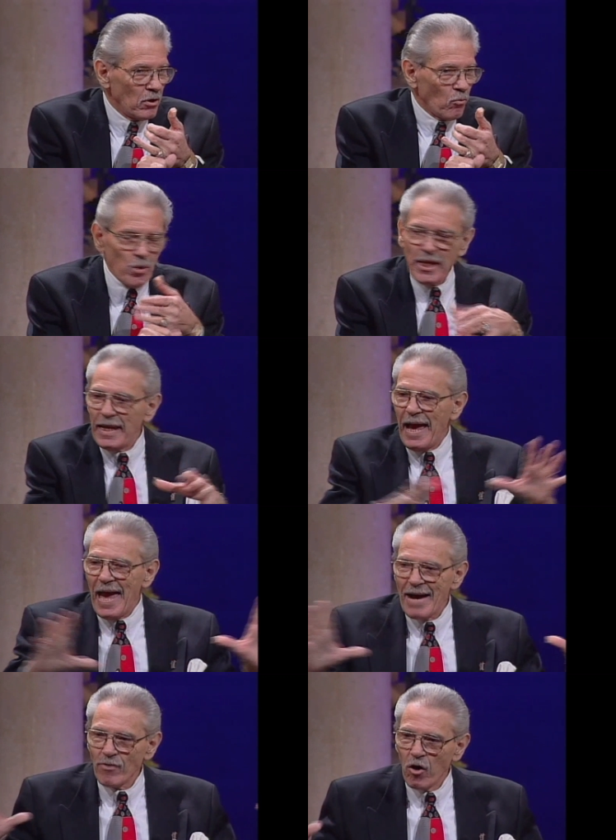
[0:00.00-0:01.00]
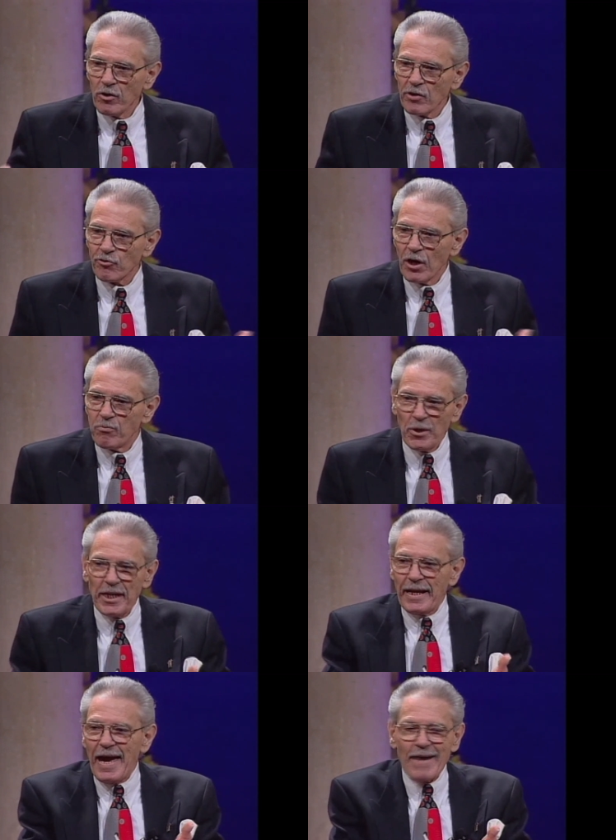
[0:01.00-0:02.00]
We didn't have all this stuff. We
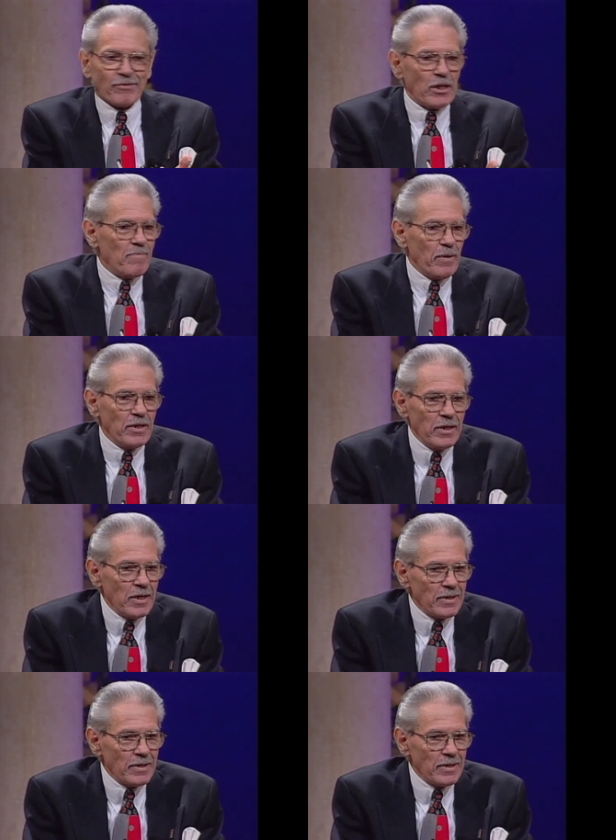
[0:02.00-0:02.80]
didn't have TBN